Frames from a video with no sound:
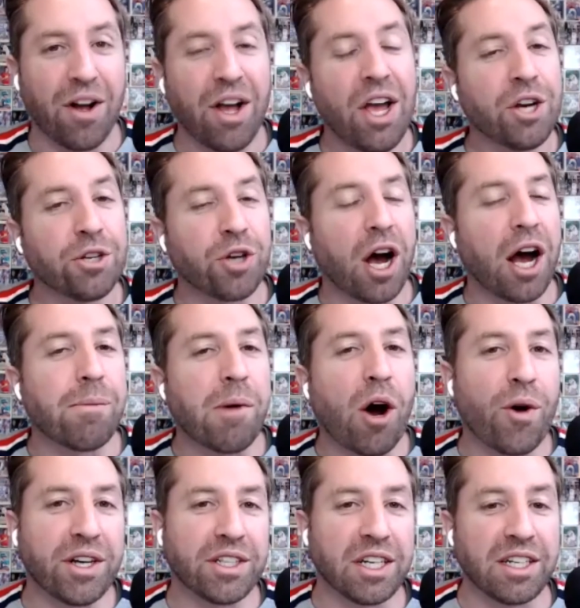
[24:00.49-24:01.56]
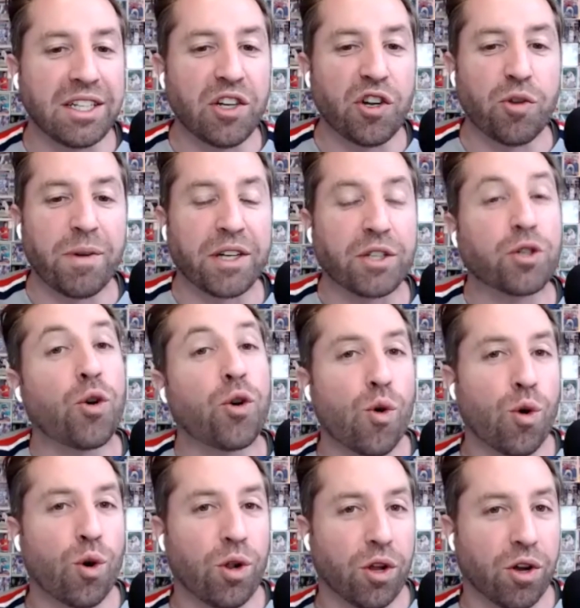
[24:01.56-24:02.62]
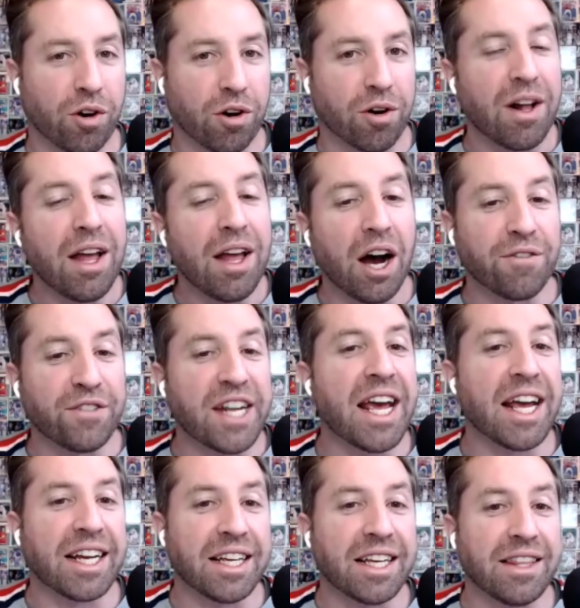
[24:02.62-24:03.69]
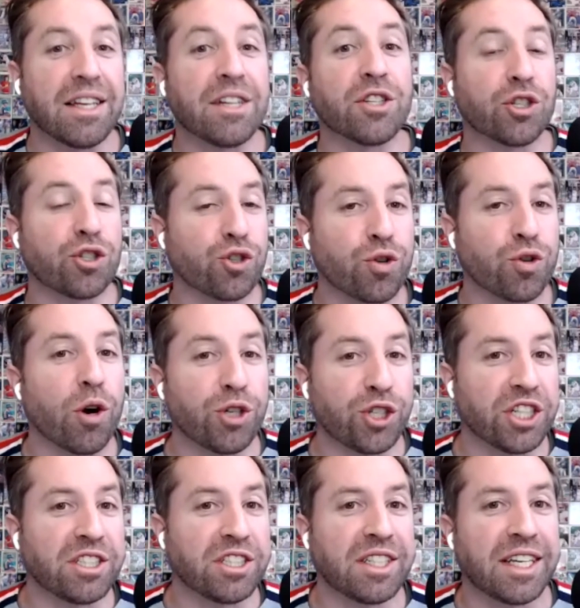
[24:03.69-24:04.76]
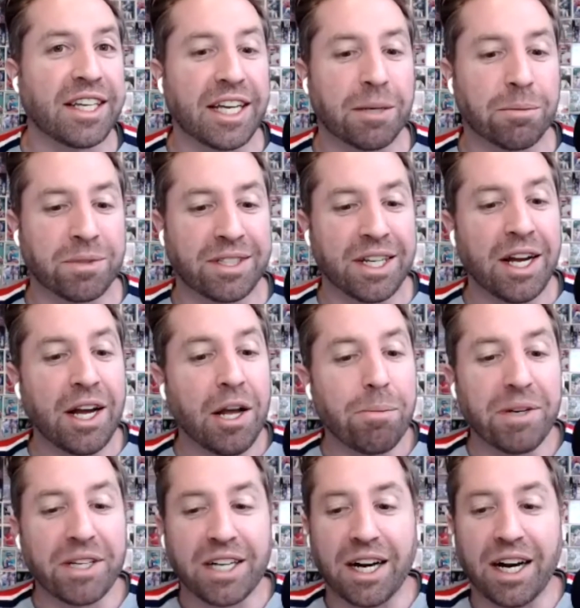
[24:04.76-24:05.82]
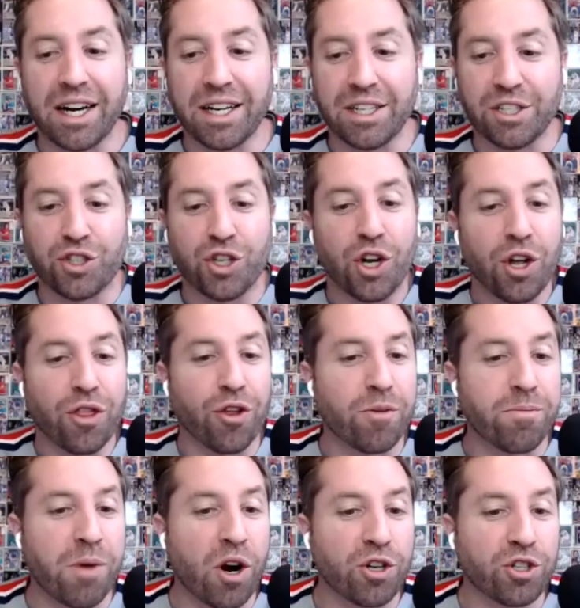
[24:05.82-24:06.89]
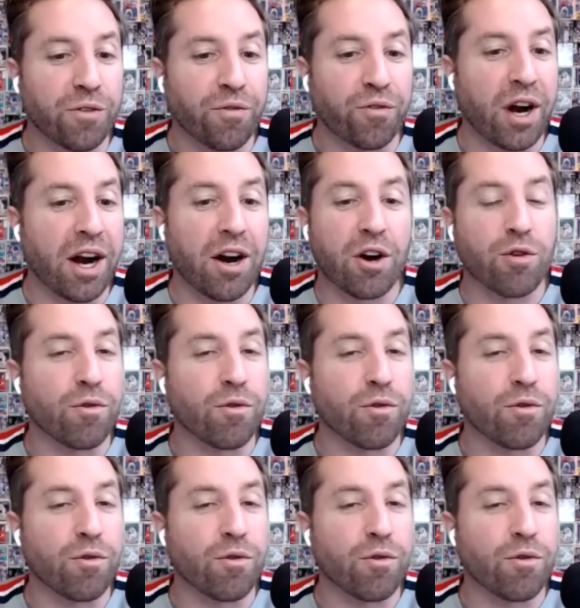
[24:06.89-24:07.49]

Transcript: So I'm always a little bit cooler of taking these atrocious teams because their margin for error,